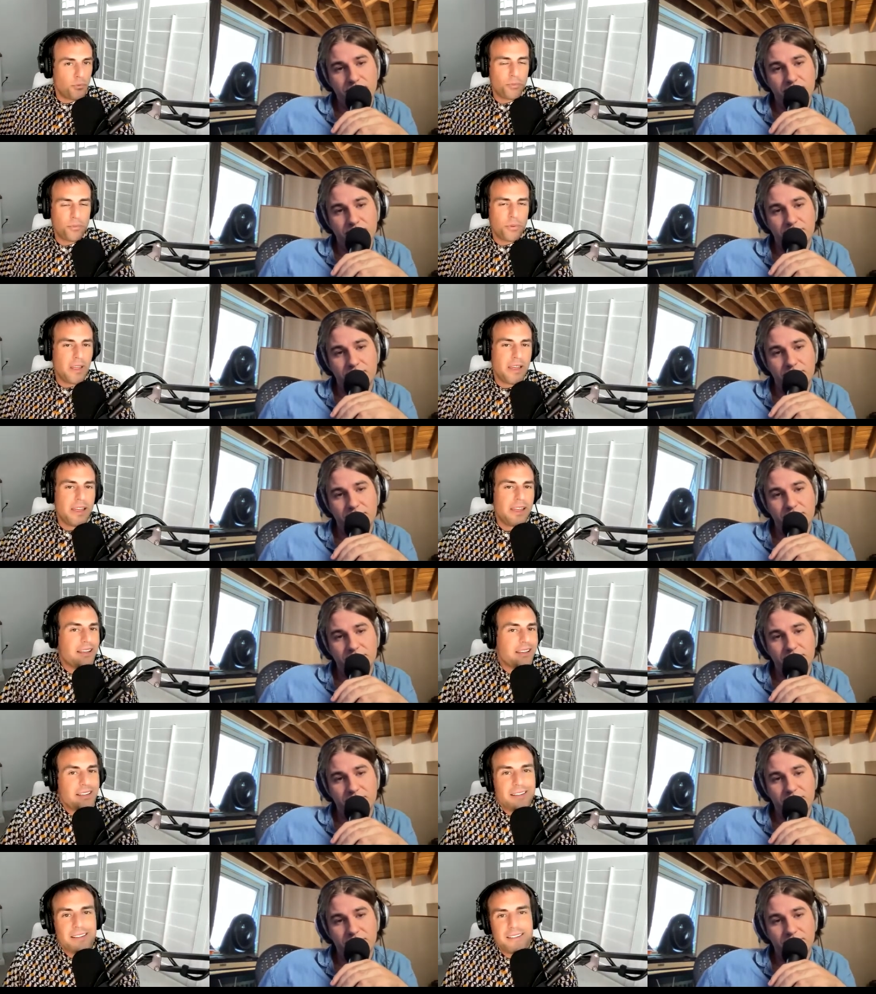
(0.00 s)

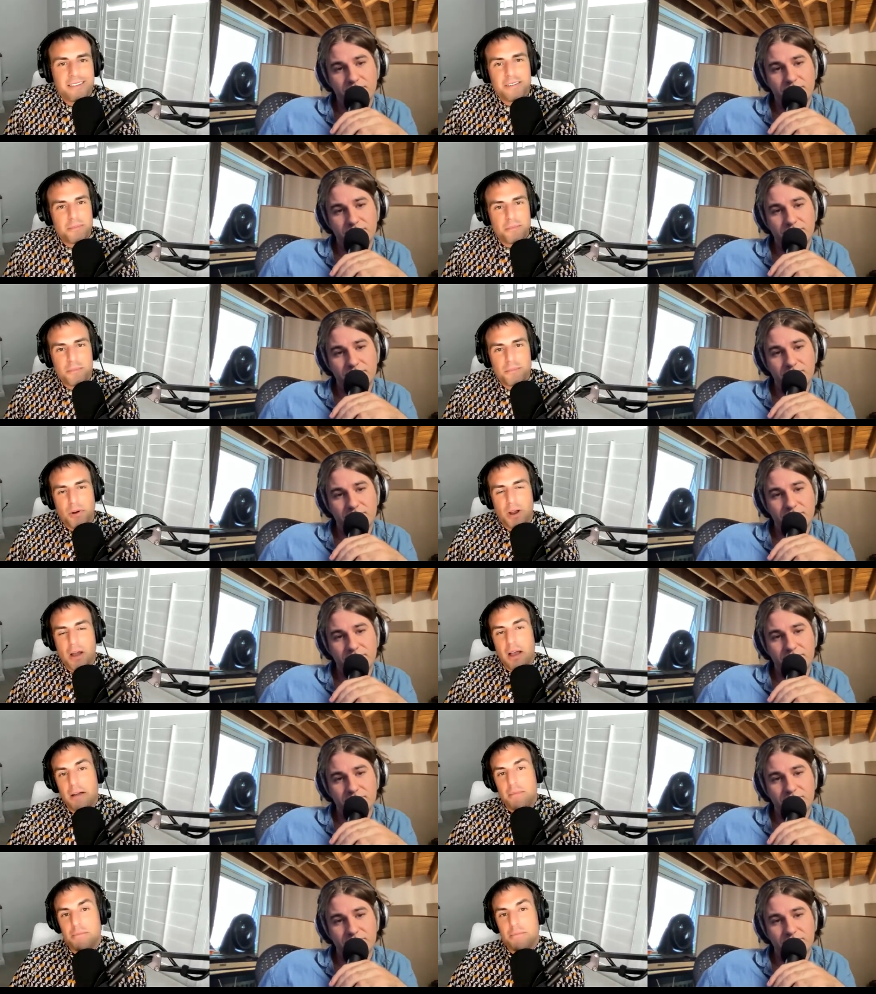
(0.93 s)
Speaker 1: playing
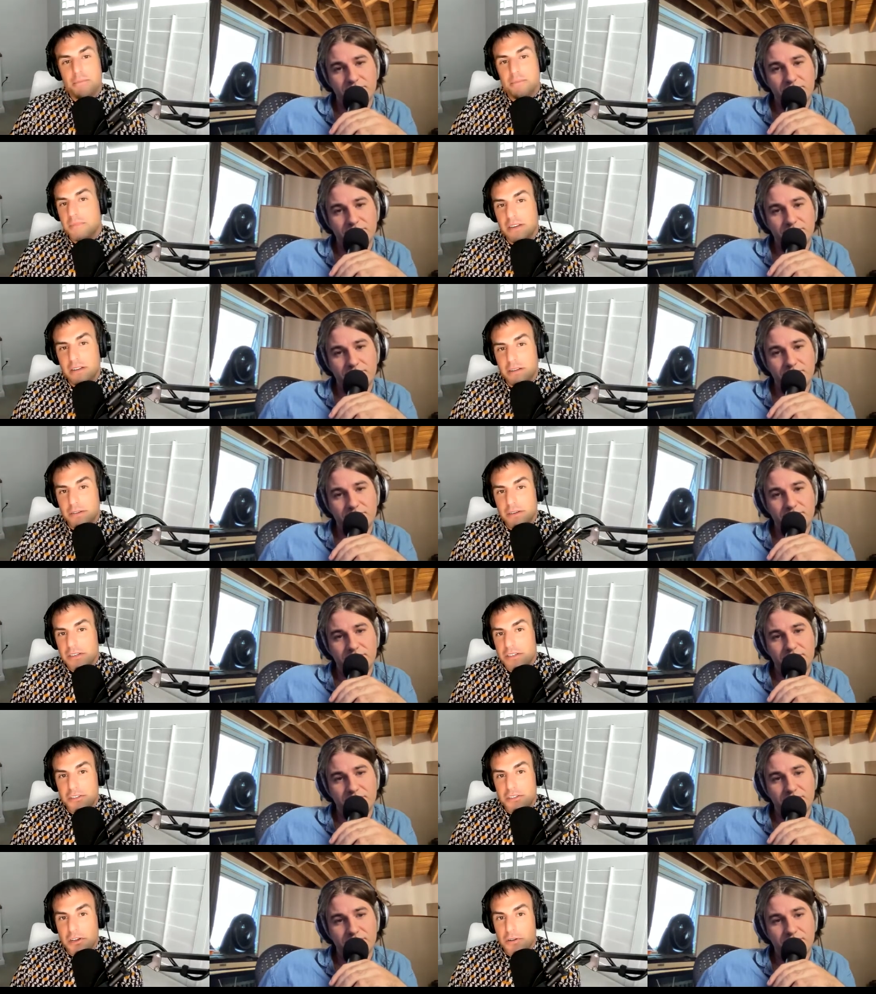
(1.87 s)
um, you know, a
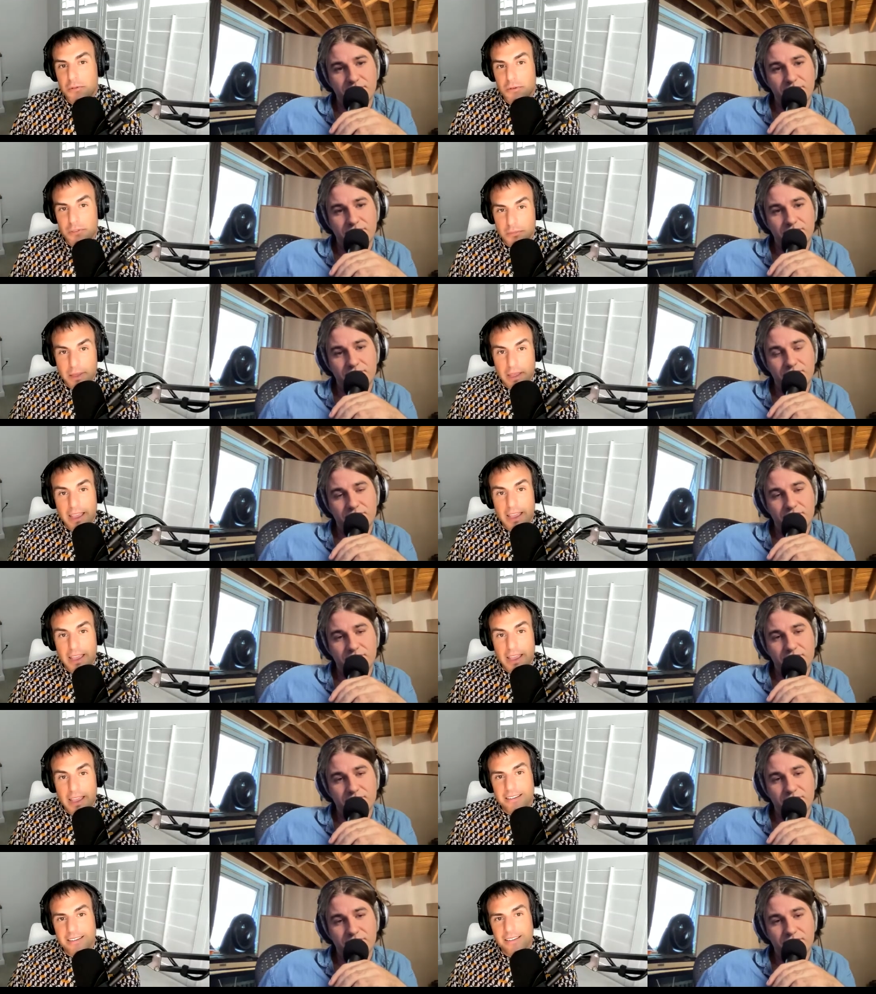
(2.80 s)
show with a
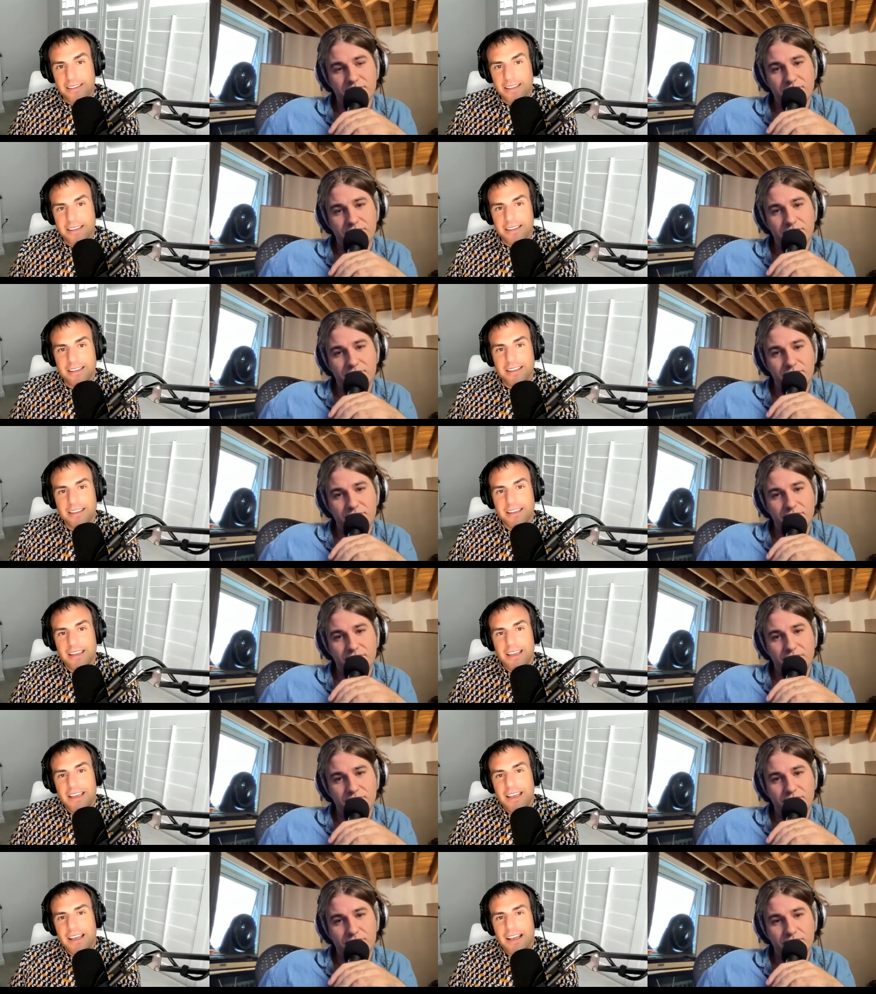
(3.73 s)
band, like
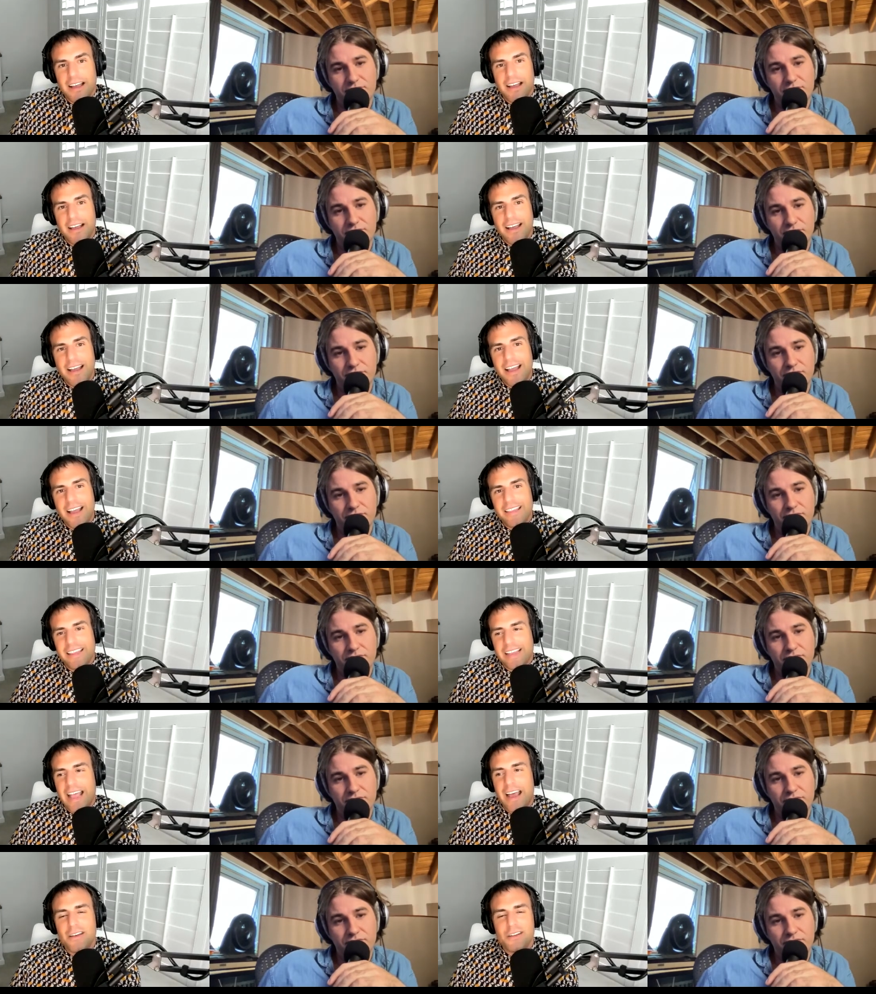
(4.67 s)
uh like
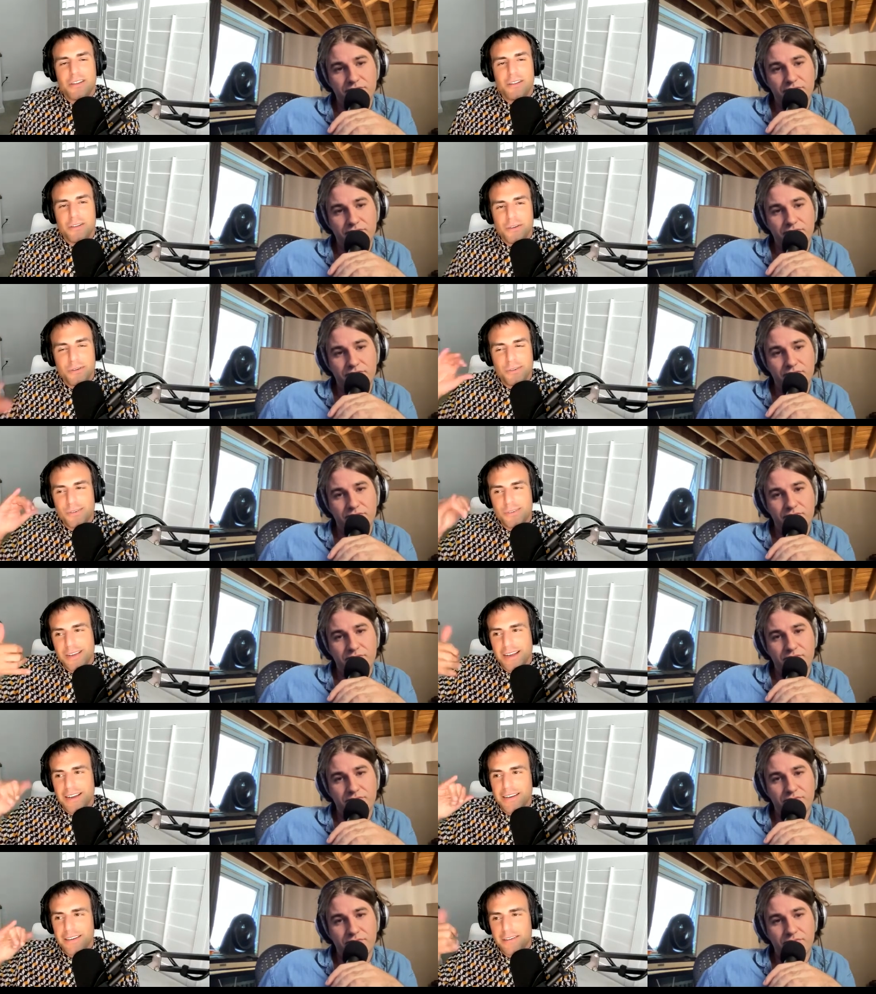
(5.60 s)
how do you
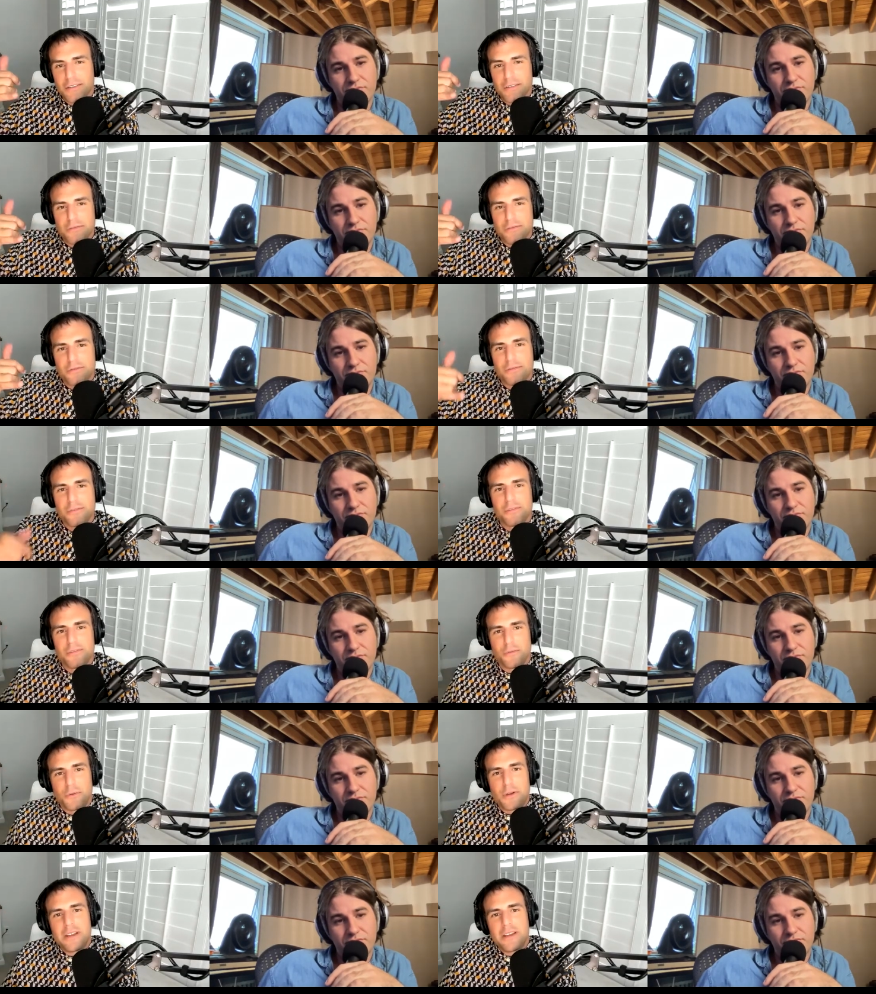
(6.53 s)
kind of
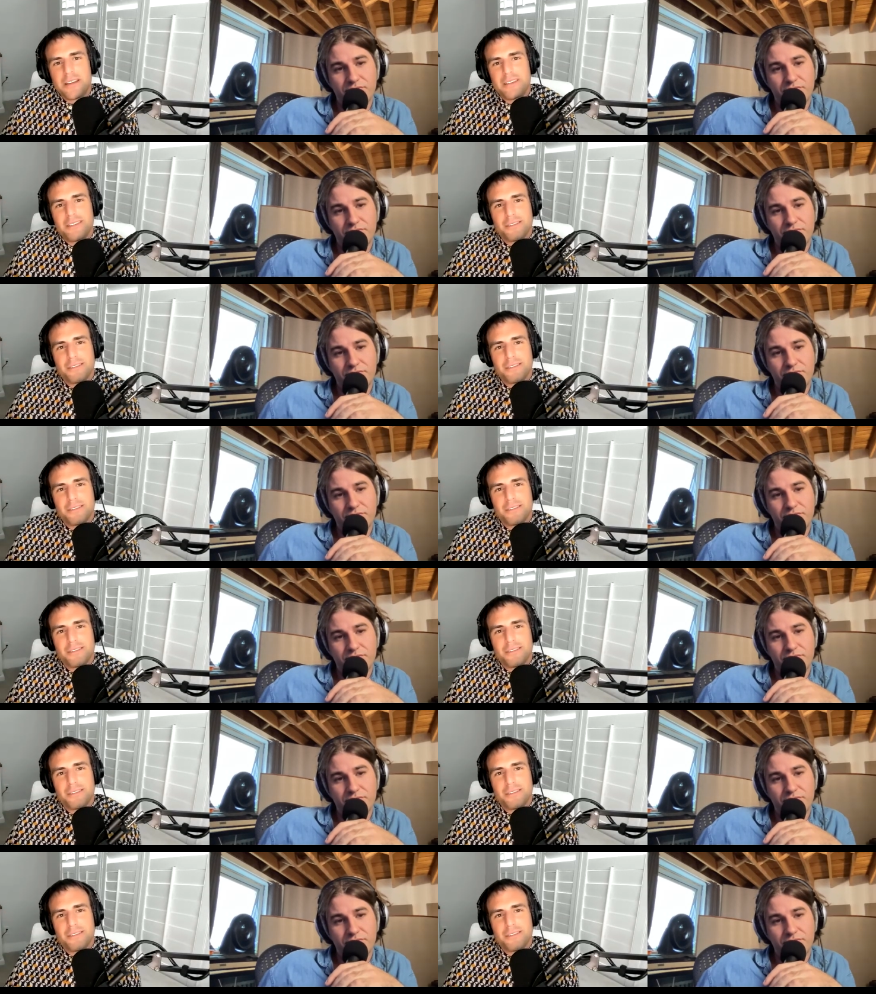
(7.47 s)
re,